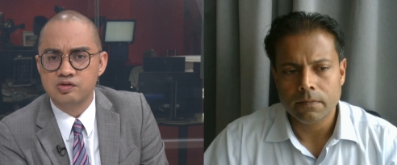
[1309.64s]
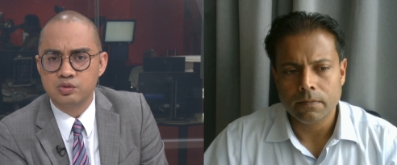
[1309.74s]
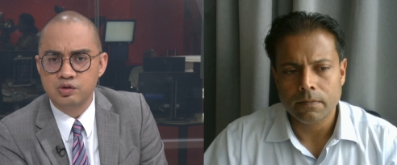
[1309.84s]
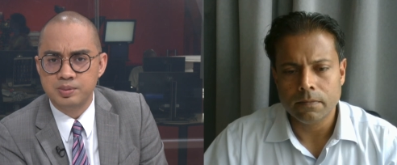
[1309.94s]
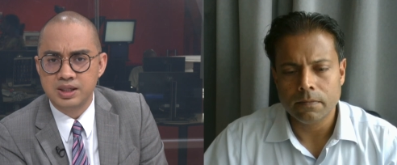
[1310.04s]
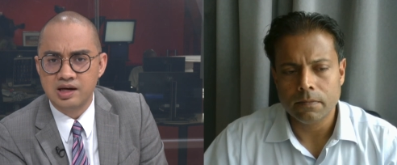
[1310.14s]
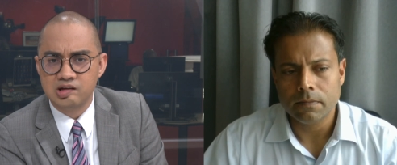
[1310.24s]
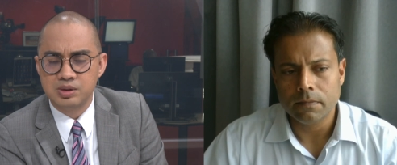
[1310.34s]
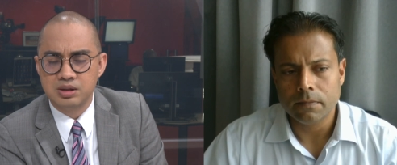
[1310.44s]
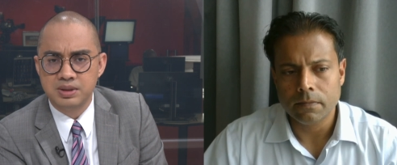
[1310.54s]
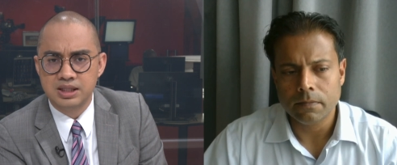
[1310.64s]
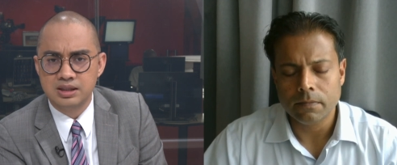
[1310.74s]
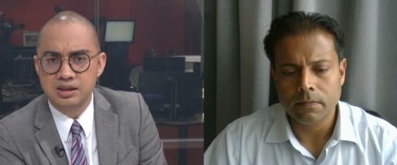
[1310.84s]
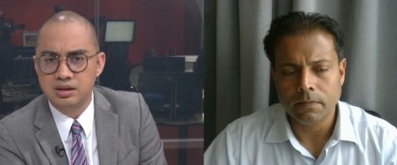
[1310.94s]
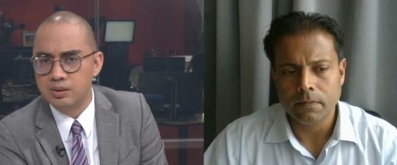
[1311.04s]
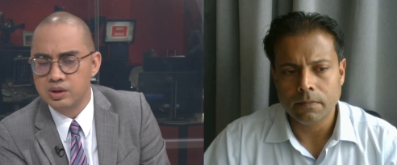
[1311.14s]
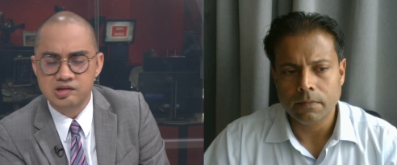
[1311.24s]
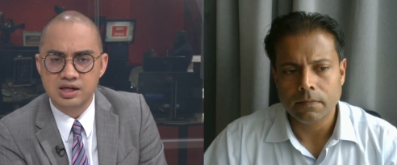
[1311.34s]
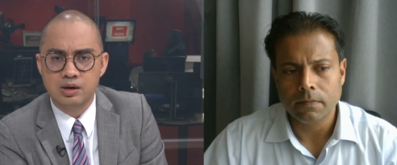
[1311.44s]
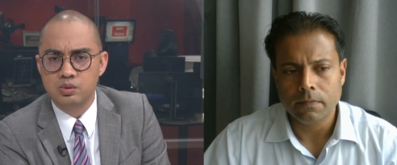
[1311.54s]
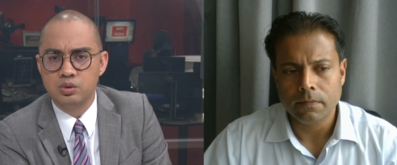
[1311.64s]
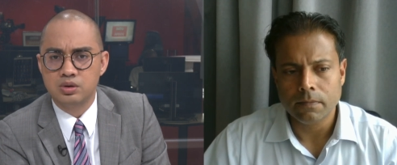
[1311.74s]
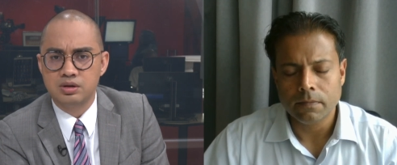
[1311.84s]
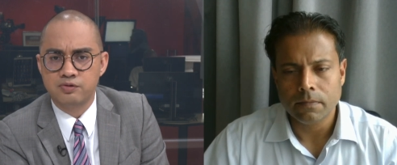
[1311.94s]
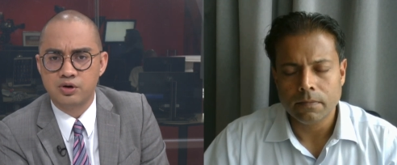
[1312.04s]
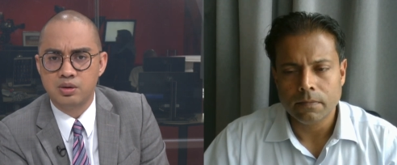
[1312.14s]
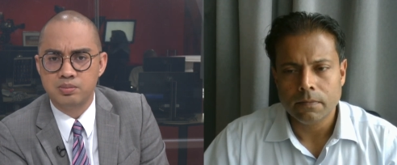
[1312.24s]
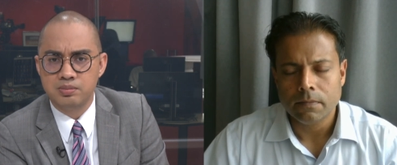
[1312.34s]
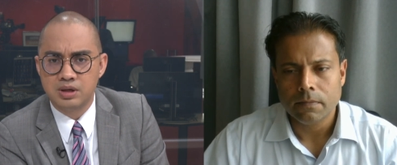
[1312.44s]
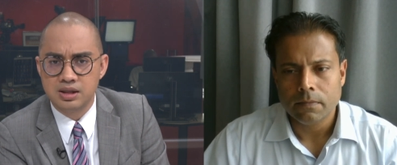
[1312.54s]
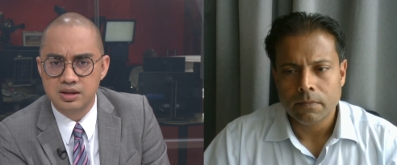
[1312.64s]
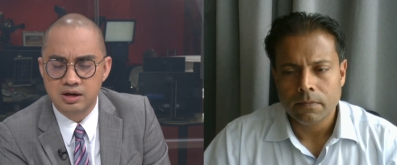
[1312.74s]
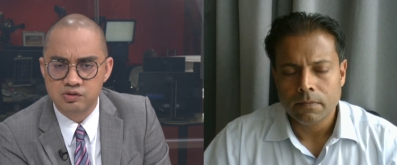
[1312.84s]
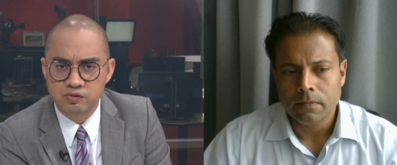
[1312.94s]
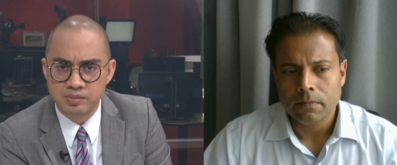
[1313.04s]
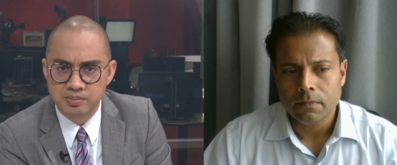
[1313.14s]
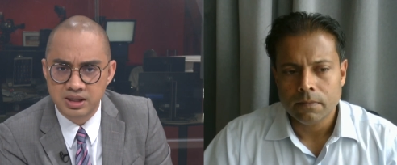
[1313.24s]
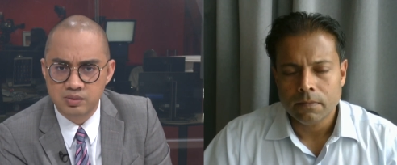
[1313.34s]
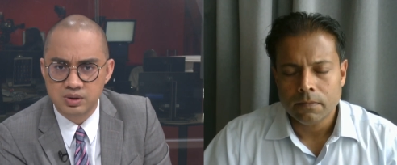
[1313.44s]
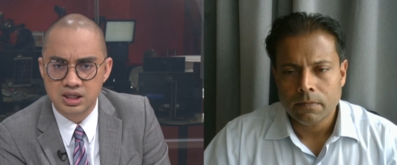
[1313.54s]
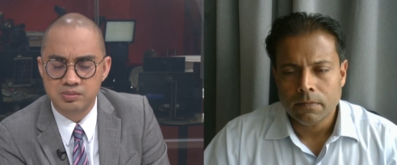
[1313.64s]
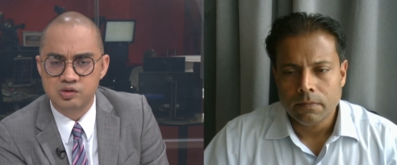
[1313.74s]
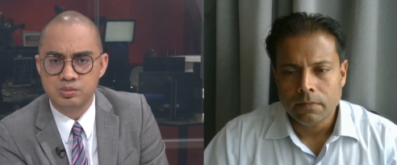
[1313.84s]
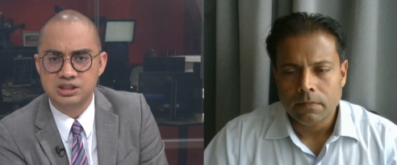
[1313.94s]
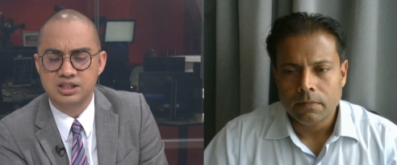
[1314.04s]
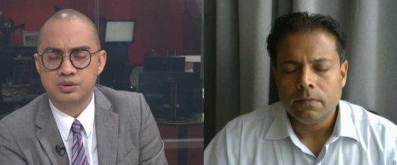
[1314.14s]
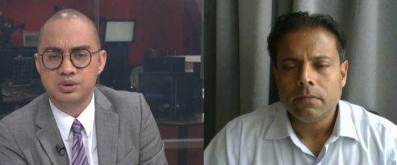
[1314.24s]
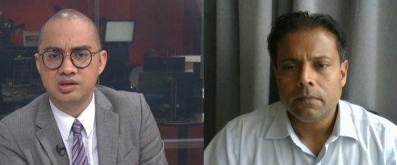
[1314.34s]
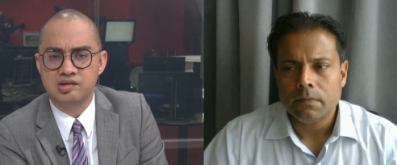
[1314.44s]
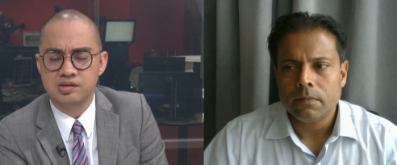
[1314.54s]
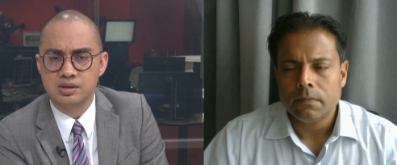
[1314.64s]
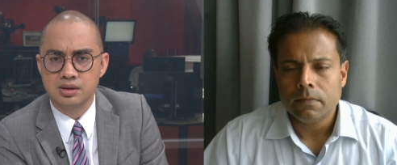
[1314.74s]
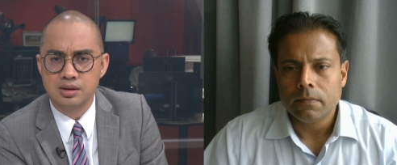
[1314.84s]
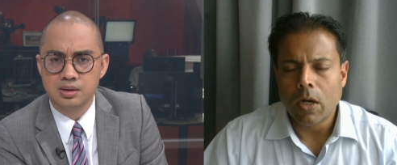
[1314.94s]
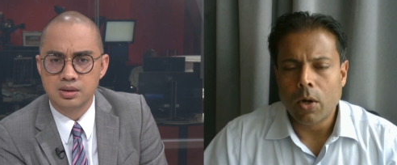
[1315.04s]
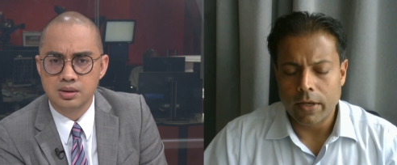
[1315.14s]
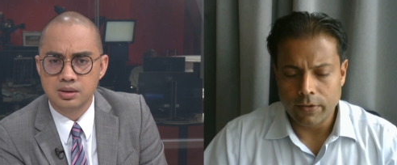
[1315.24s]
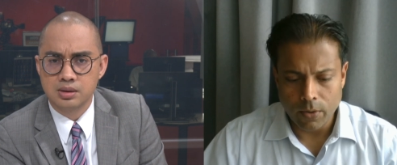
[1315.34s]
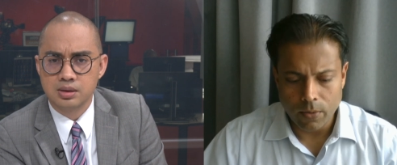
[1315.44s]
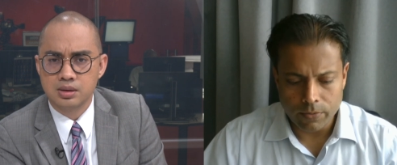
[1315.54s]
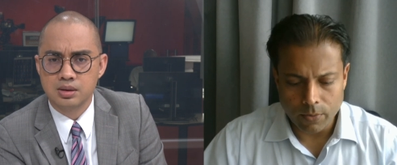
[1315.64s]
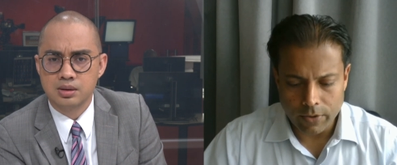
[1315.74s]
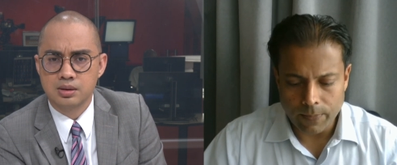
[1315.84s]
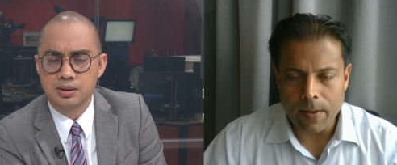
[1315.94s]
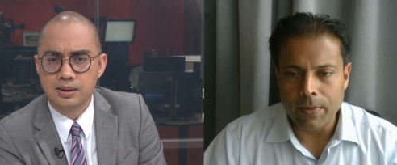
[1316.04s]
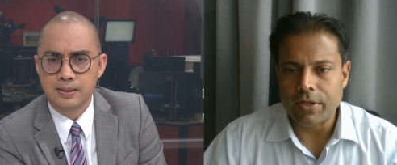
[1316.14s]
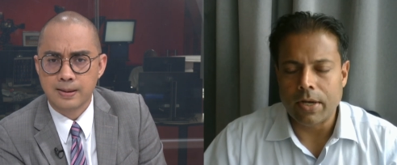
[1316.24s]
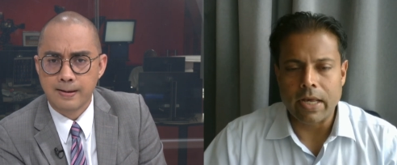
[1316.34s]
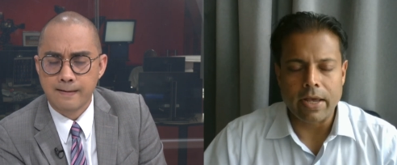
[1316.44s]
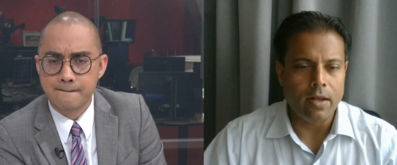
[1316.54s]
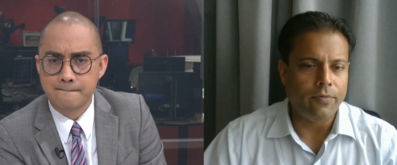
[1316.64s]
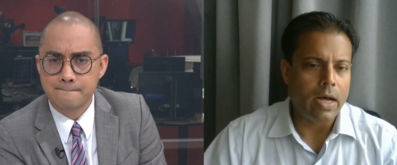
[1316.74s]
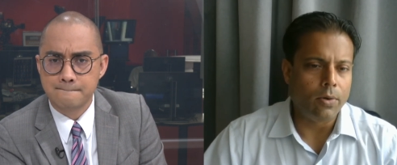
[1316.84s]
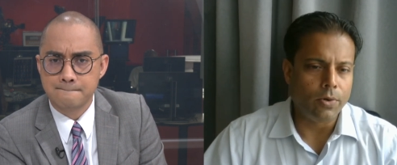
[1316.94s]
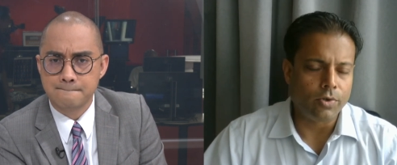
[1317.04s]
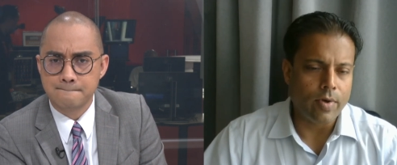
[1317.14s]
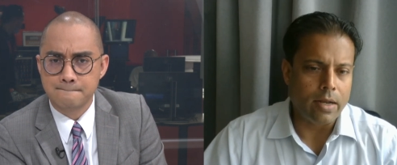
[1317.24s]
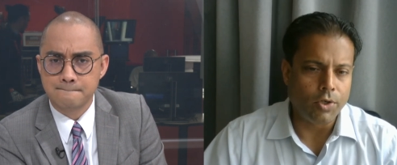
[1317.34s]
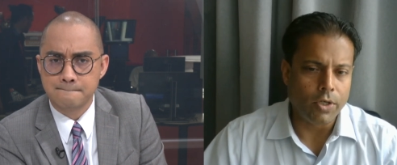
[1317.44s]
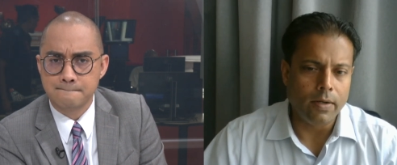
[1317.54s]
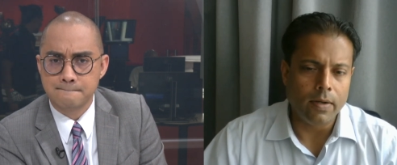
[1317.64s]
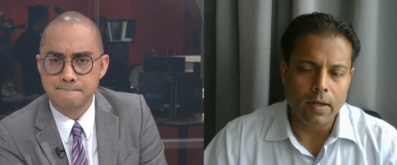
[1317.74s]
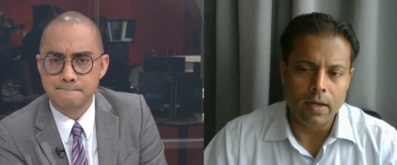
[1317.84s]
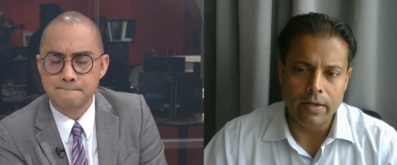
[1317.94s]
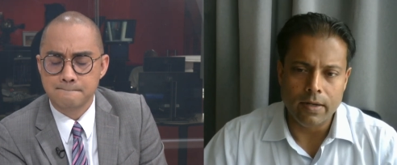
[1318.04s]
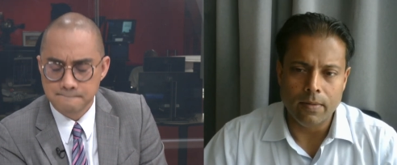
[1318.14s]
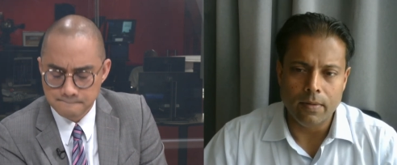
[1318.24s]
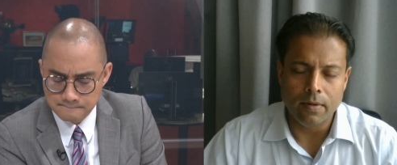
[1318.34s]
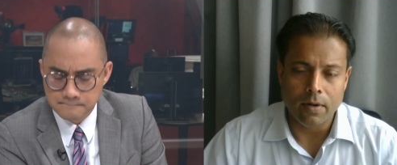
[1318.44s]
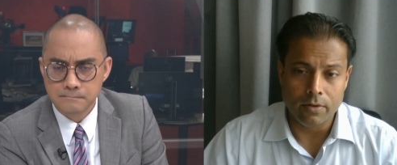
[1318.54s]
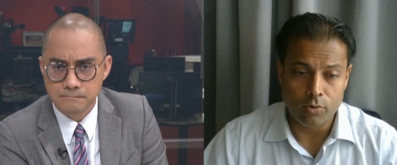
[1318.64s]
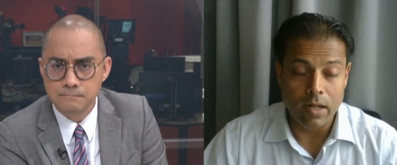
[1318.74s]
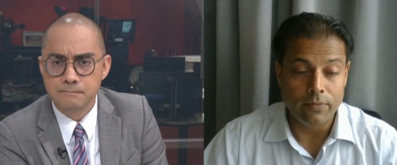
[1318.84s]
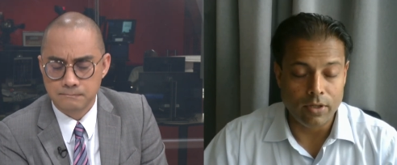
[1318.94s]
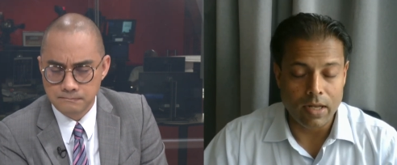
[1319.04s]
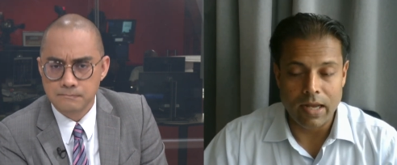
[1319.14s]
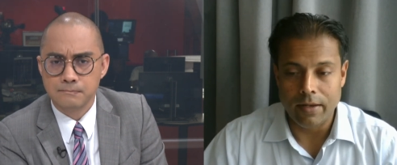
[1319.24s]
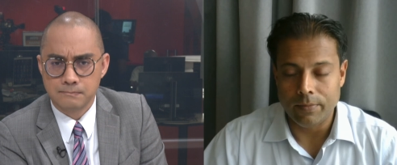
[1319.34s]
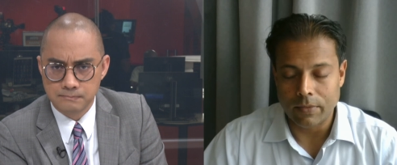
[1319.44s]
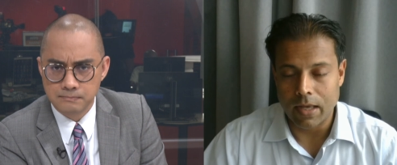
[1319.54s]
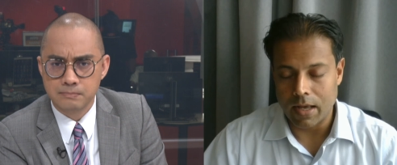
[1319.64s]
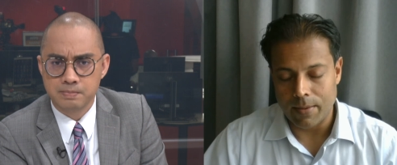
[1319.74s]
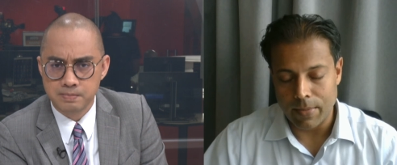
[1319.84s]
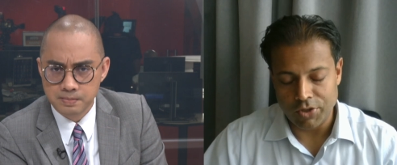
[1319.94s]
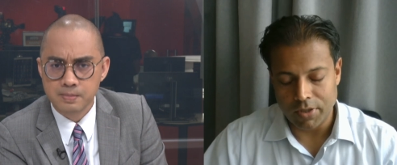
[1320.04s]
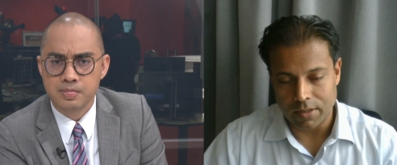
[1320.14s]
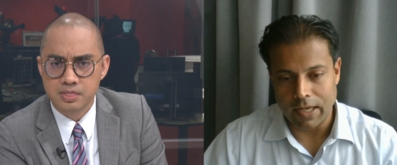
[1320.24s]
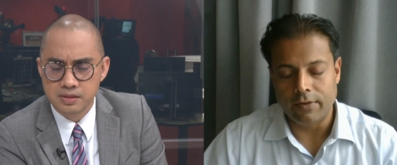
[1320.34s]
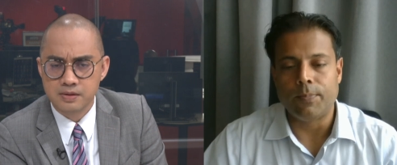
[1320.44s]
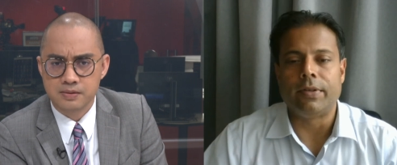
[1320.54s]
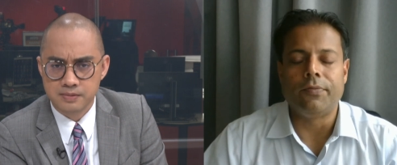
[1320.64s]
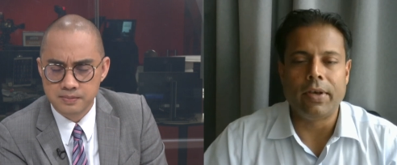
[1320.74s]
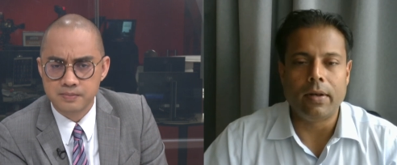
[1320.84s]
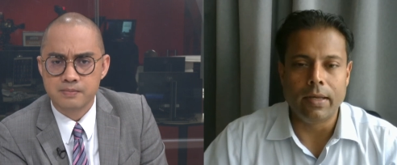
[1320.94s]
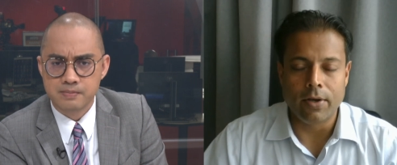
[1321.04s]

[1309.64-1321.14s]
Speaker 1: so to speak, has been abated? What's the outlook from uh, the House of Maybank when it comes to Malaysian equities?
Speaker 2: Okay, so so we did publish our second half outlook strategy in the on 12 July, and, and I mentioned the date specifically